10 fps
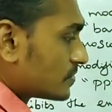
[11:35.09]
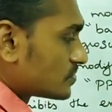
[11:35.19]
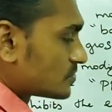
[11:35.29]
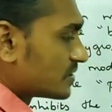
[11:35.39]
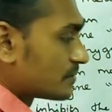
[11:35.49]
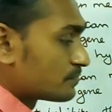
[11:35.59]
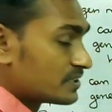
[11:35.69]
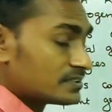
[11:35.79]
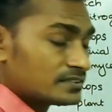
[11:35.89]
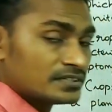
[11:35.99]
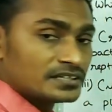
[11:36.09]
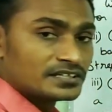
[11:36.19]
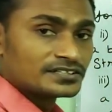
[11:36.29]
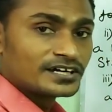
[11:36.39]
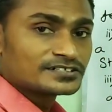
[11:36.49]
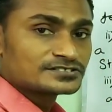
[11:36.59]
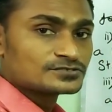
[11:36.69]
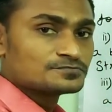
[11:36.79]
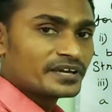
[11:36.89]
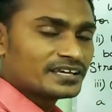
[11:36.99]
sugar beet in order
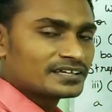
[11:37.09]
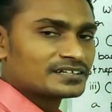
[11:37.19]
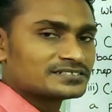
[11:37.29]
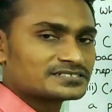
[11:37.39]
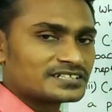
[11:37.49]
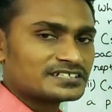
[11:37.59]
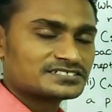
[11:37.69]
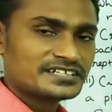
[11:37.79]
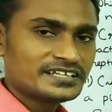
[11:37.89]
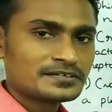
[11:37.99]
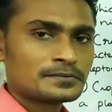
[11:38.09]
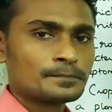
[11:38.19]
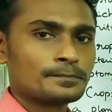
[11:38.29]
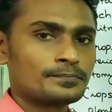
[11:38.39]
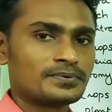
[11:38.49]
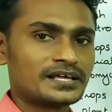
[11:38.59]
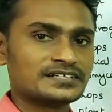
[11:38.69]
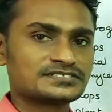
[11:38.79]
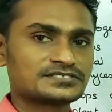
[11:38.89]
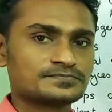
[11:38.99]
to make transgenic
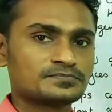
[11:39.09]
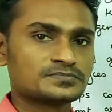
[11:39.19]
plants.